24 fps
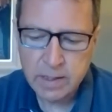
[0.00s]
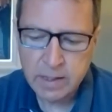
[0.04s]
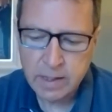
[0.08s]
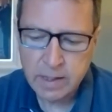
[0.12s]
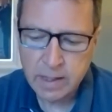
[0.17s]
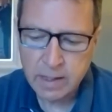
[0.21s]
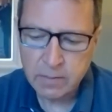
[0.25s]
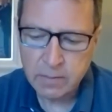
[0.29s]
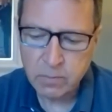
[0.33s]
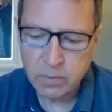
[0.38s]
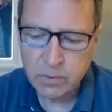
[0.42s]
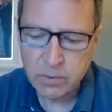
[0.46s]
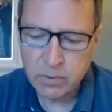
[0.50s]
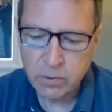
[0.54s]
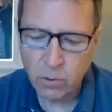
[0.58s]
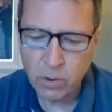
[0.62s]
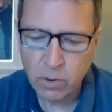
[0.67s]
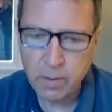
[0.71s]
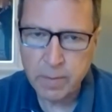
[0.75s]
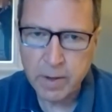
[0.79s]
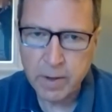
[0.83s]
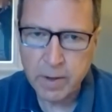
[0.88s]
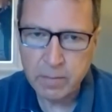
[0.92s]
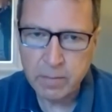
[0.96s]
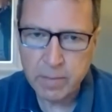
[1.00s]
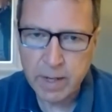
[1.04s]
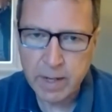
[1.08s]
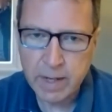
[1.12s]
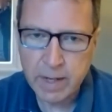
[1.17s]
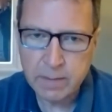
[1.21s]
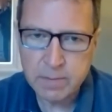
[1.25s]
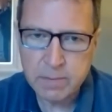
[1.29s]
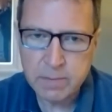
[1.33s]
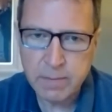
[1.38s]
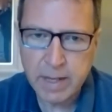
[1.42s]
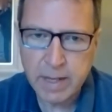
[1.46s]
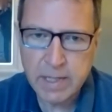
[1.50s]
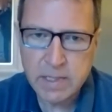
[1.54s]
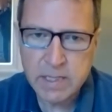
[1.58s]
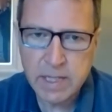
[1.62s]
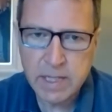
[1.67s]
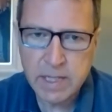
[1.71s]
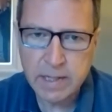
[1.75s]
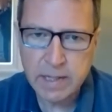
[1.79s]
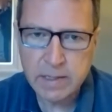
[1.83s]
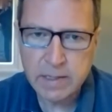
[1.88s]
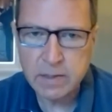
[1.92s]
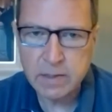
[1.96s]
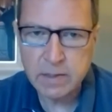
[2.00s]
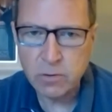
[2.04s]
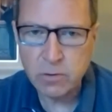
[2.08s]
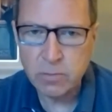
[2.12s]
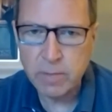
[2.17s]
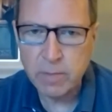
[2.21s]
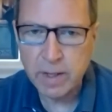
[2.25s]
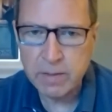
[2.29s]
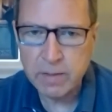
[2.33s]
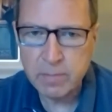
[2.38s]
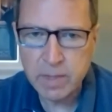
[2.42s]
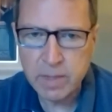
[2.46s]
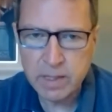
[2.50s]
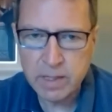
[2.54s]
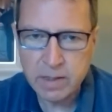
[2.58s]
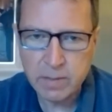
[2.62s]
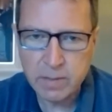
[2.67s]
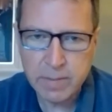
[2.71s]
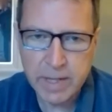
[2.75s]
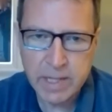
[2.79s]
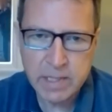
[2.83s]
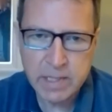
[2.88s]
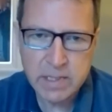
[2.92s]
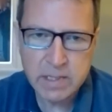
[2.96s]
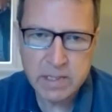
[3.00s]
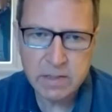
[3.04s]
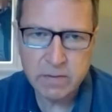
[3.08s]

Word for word: Um, we'll talk about perhaps mindset and who might be in the best